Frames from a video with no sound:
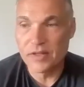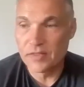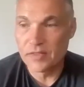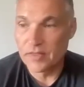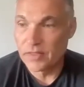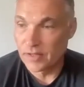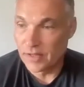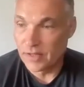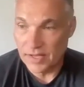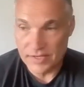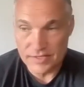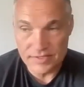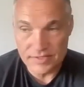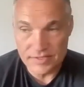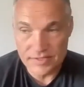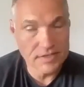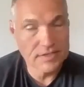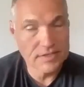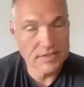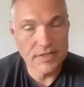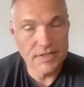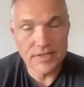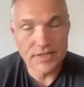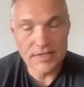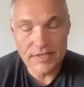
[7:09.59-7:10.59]
And like I
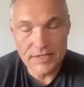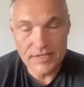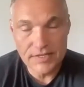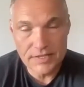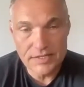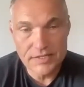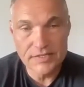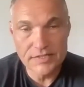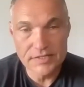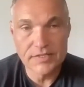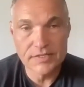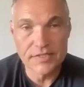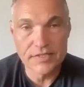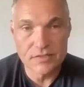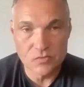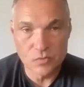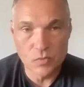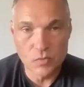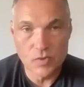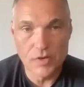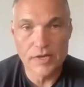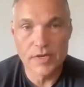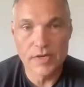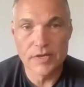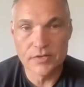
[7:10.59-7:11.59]
said, the easiest
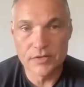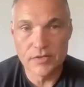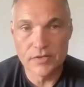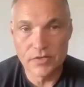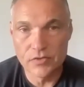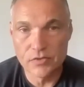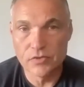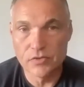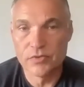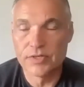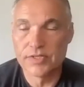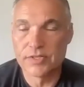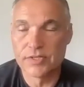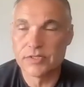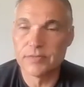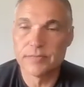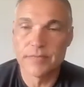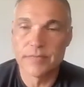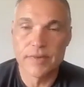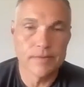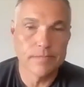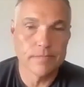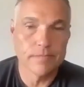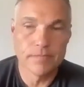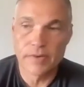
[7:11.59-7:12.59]
way to do this, to
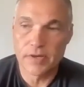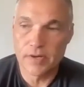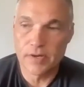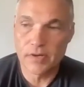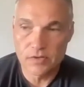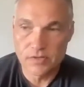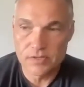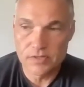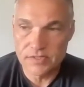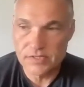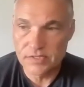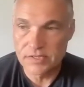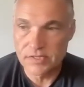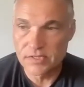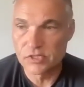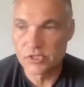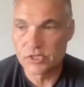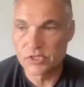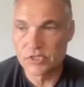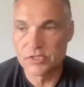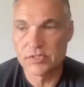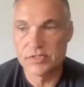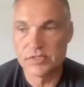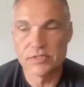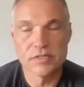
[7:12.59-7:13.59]
make better
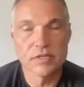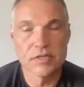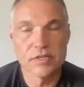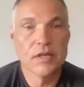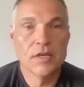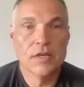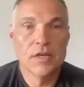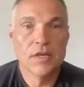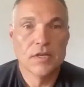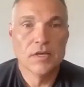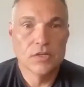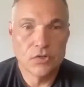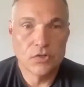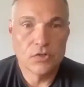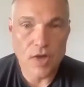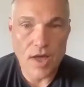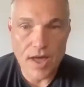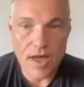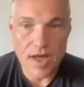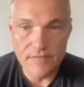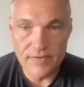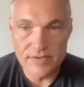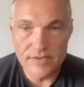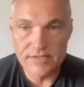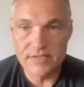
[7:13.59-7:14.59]
decisions, to
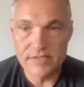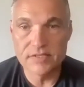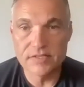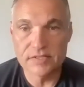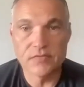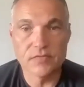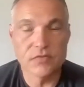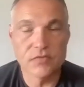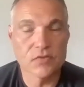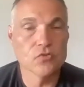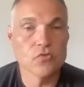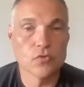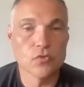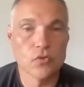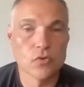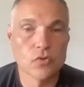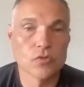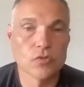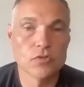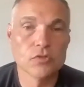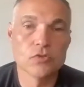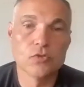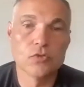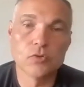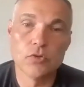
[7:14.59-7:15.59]
have a sense of
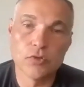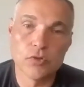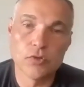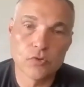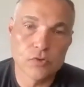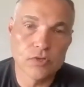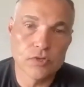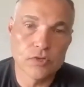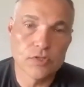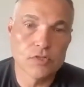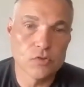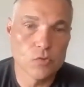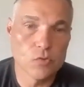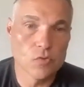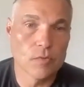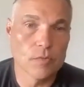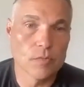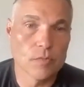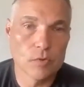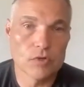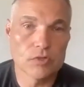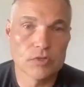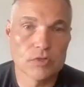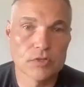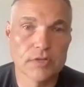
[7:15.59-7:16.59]
control, is to increase your
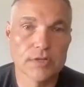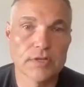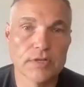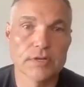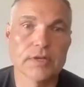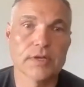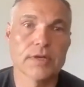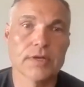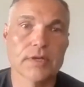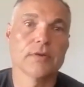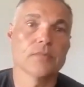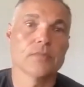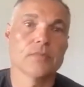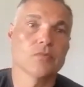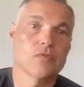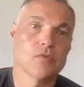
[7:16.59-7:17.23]
personal income.